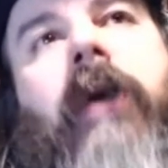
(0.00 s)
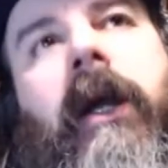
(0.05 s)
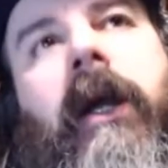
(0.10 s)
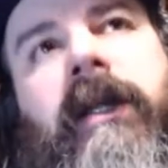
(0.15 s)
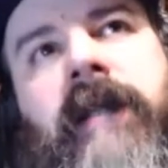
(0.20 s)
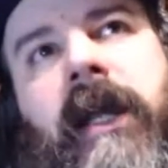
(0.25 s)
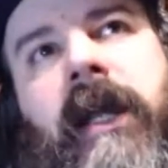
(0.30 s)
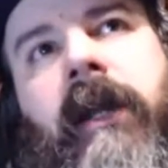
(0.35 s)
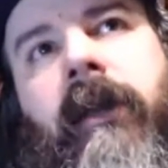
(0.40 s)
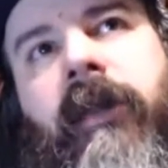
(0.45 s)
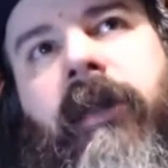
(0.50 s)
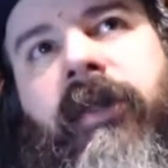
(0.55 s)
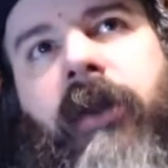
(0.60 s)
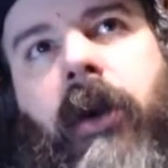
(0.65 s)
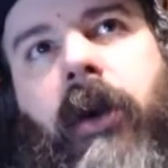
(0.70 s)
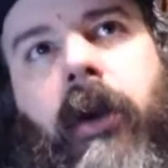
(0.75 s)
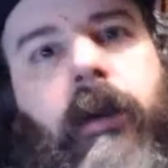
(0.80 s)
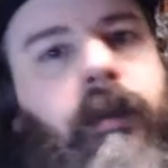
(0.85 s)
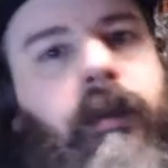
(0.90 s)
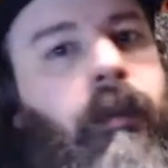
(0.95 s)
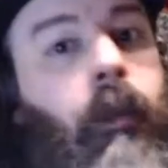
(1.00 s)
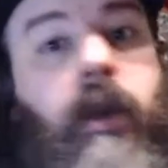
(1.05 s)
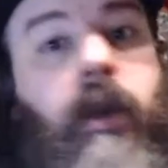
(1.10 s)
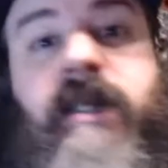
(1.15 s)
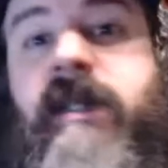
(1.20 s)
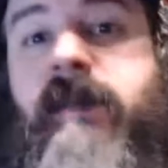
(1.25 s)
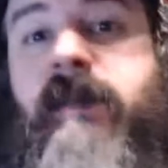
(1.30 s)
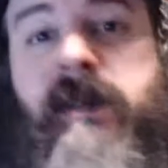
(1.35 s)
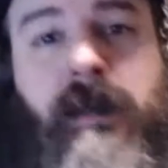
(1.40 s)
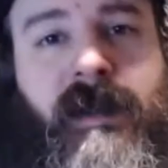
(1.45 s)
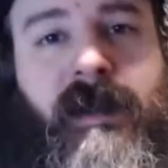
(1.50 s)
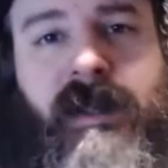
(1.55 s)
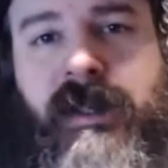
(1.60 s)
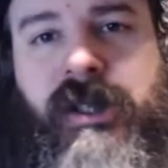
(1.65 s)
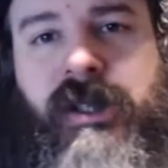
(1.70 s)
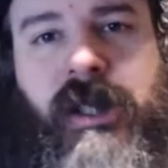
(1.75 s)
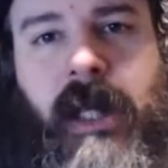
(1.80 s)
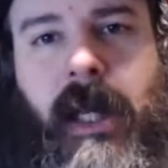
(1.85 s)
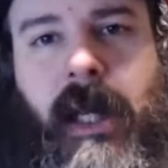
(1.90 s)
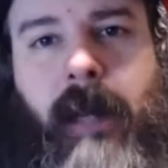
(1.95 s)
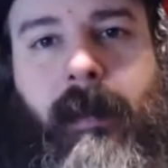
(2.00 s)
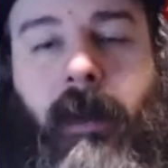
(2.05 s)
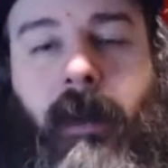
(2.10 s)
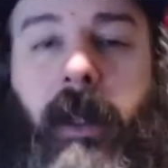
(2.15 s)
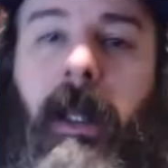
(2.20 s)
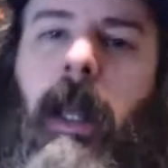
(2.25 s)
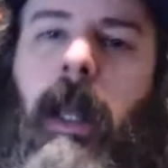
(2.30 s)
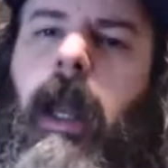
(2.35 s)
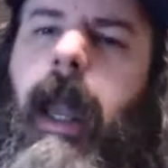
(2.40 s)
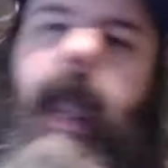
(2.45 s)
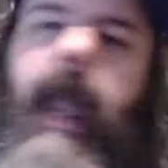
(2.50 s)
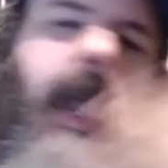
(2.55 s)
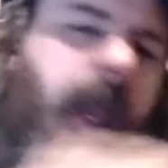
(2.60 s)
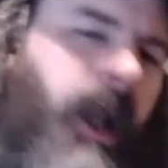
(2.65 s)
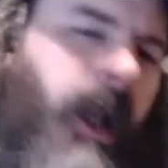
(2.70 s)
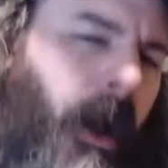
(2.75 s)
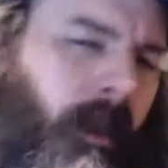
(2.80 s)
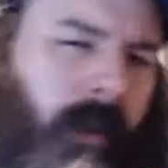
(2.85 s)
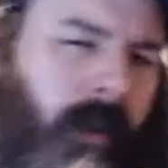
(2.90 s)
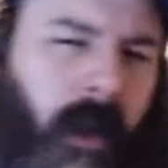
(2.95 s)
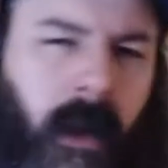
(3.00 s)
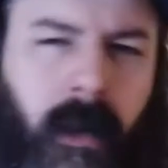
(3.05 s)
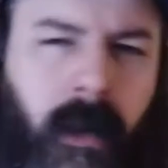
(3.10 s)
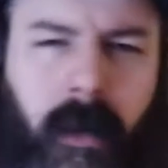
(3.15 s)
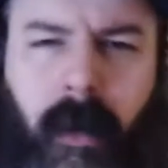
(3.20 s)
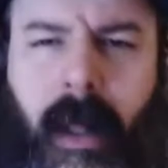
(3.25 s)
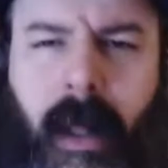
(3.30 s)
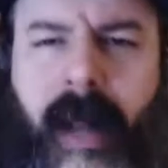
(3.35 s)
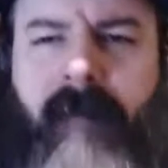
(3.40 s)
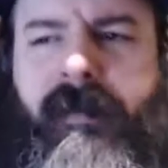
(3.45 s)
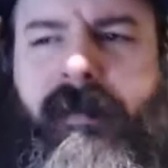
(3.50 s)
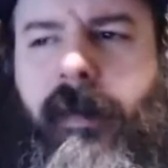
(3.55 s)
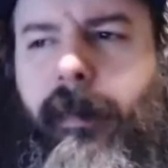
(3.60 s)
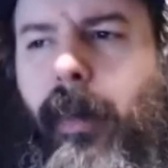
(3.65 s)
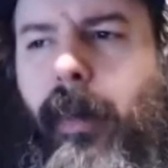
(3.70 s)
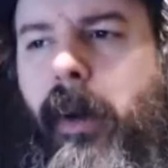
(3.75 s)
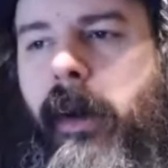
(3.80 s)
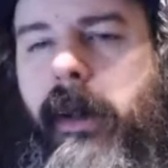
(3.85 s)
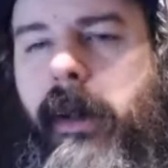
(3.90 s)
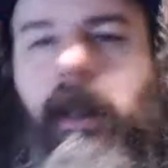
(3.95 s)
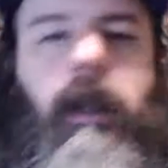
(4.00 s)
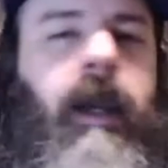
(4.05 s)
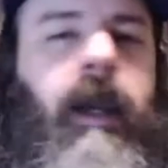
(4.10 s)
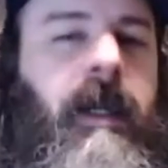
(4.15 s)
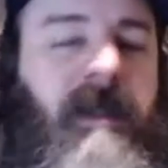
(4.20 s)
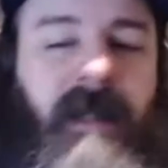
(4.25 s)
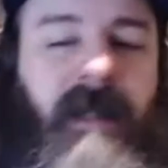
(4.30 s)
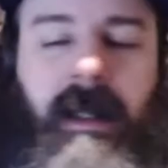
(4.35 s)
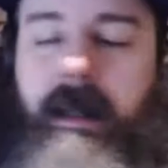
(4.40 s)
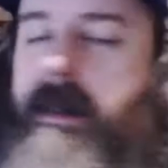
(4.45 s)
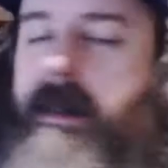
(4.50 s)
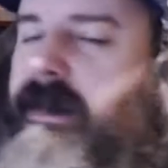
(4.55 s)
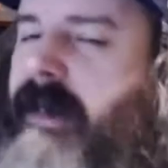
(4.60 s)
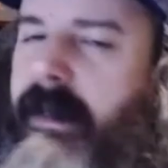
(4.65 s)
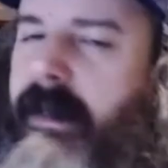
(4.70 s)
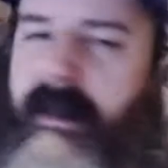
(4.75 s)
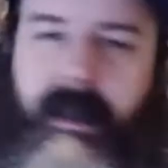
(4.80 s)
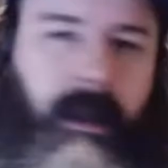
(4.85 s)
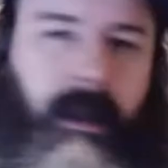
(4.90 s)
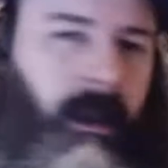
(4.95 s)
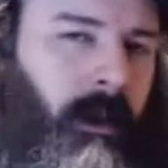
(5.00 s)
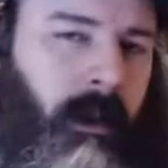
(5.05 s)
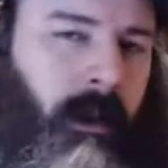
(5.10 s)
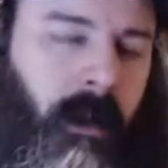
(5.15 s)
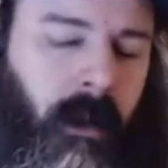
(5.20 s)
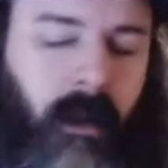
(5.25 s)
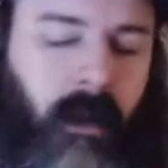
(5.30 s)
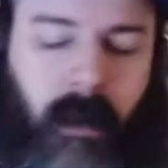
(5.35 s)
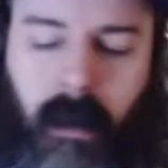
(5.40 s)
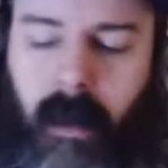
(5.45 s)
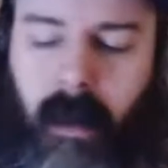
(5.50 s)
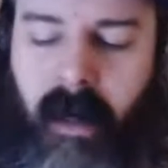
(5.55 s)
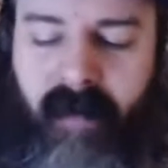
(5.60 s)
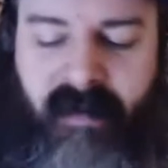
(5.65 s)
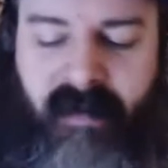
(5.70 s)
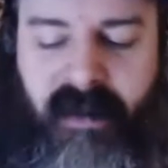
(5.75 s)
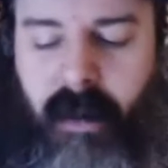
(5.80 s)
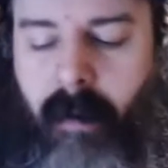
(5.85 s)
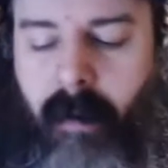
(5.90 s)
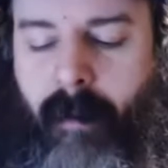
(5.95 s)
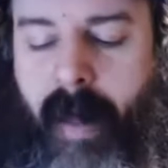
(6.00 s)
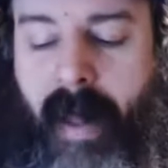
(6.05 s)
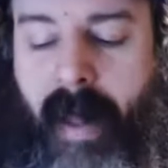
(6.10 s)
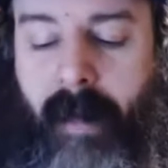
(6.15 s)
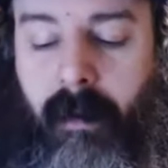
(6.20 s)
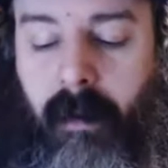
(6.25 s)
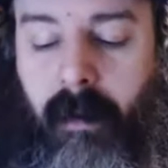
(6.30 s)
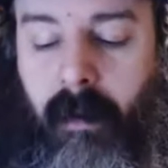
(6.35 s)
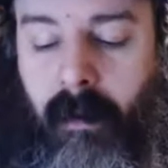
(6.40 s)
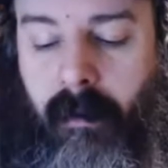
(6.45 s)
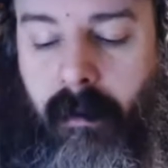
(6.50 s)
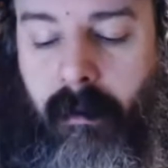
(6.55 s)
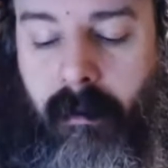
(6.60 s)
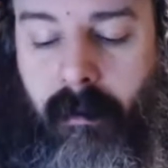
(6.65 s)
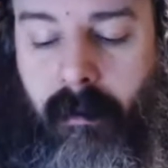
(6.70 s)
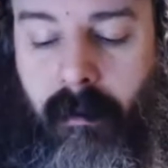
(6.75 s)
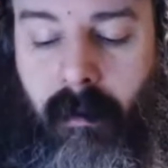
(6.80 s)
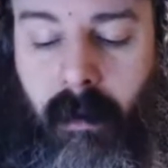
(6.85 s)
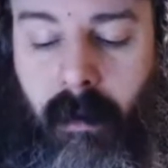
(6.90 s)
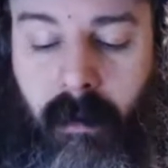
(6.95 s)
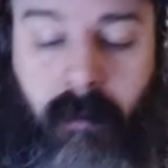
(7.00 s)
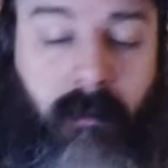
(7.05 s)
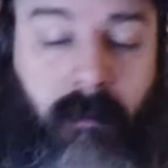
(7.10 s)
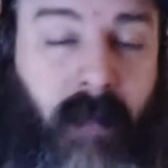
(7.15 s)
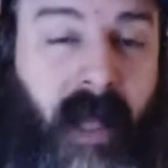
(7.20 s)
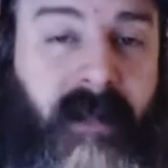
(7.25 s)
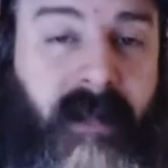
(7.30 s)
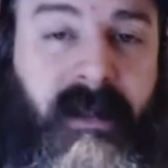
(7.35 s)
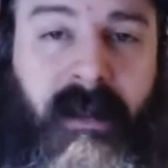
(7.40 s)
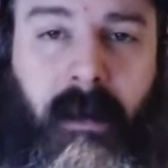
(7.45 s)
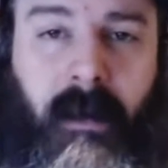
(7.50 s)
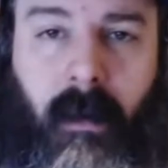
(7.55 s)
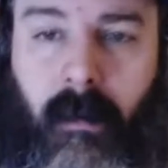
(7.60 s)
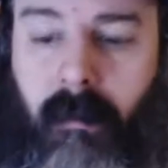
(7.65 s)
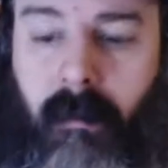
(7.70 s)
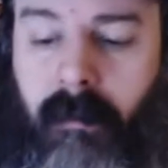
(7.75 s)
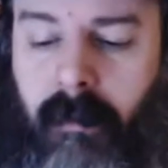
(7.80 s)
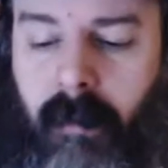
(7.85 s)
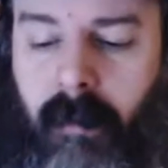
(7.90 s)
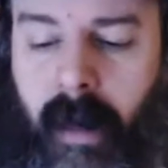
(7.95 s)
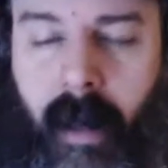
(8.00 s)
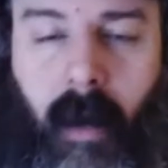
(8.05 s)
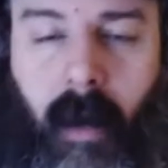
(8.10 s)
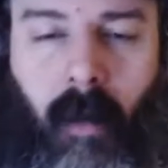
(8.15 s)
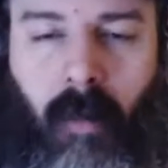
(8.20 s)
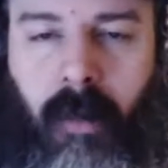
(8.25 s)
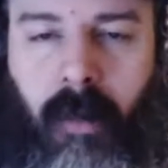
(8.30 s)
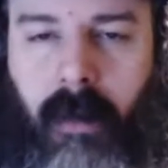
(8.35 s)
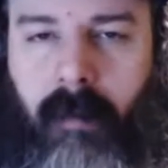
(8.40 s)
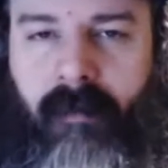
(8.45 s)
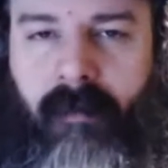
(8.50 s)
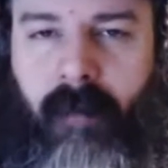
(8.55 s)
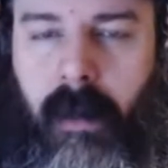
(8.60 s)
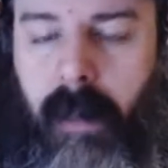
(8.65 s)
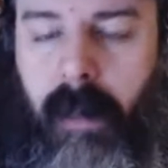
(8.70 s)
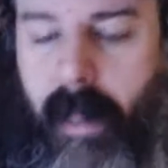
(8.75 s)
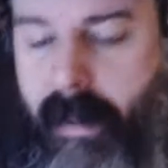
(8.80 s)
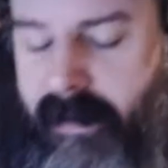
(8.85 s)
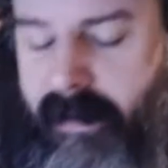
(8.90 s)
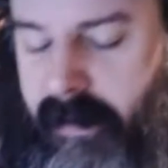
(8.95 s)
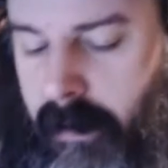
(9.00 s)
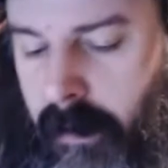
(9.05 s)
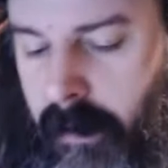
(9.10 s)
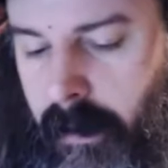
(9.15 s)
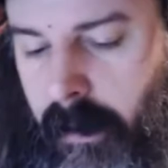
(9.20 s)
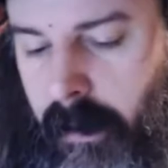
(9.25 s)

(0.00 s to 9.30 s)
I'd taken 3rd and wasn't even supposed to GM. And they're like, hey, come to our little after party. And I did, and since then I never turned back. And that's, you know, how you freelance.